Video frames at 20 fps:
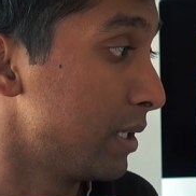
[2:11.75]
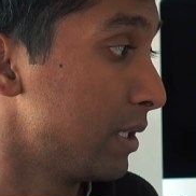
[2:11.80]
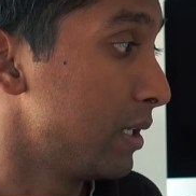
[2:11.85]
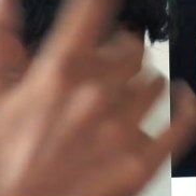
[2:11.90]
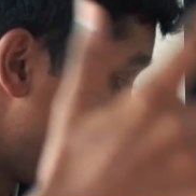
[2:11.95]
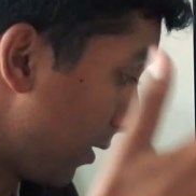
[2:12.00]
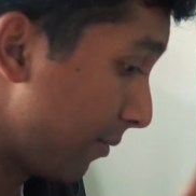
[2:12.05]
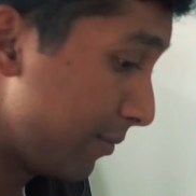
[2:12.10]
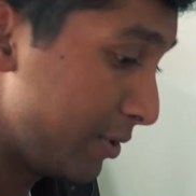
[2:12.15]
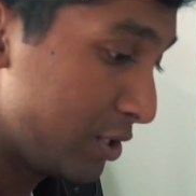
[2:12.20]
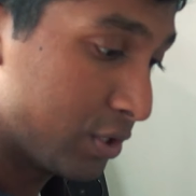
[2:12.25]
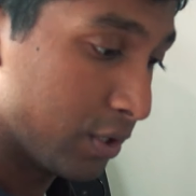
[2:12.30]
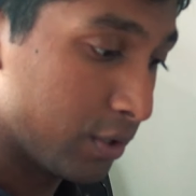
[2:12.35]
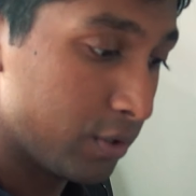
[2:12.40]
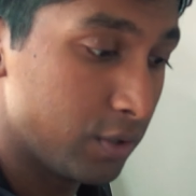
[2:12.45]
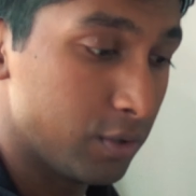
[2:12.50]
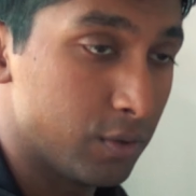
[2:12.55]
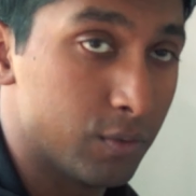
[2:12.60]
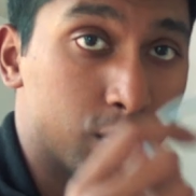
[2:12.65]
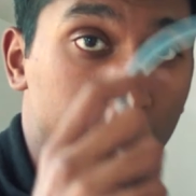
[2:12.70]
So let me show
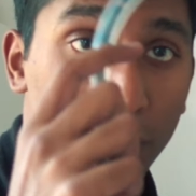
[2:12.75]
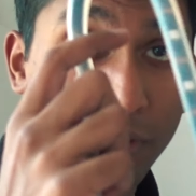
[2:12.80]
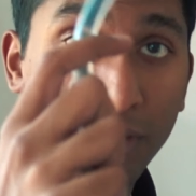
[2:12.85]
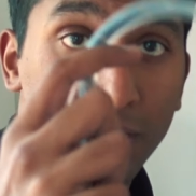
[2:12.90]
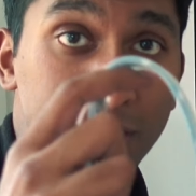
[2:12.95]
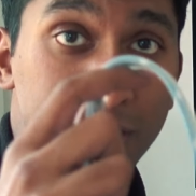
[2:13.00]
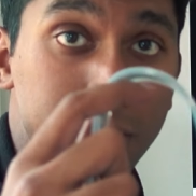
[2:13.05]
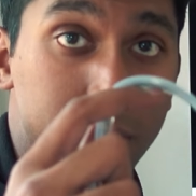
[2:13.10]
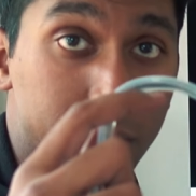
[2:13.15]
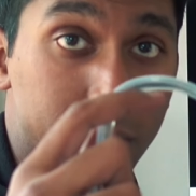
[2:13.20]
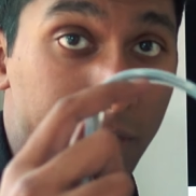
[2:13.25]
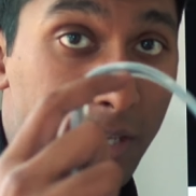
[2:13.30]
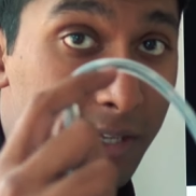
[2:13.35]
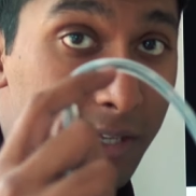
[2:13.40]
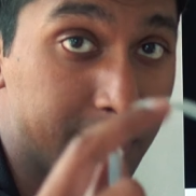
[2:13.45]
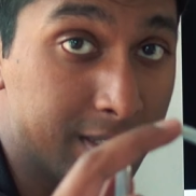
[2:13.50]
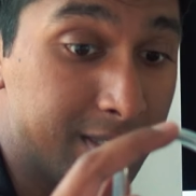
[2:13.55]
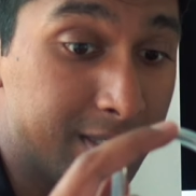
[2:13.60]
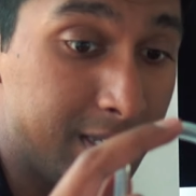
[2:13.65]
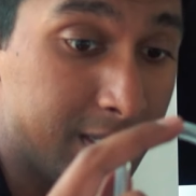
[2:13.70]
you what these look like,
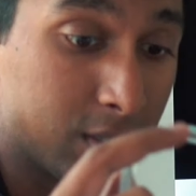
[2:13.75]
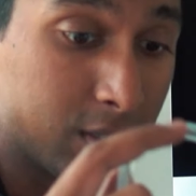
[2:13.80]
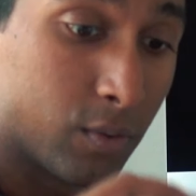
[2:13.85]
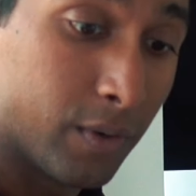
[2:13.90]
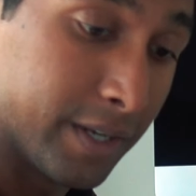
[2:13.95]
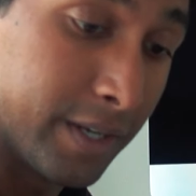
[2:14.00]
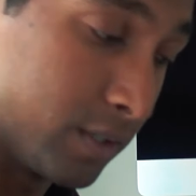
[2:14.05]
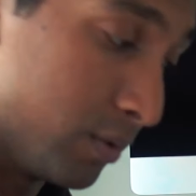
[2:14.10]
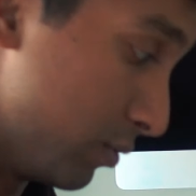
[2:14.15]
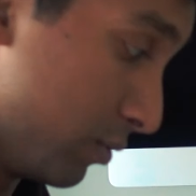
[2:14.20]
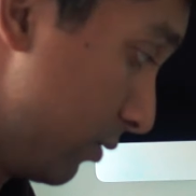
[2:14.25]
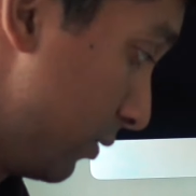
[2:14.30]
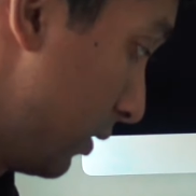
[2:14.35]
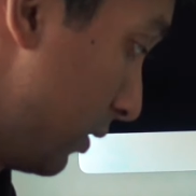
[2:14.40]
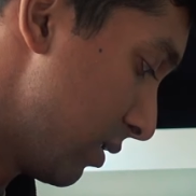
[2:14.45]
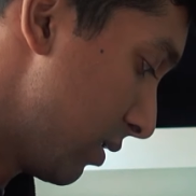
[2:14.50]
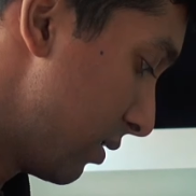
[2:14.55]
because these are quite cool.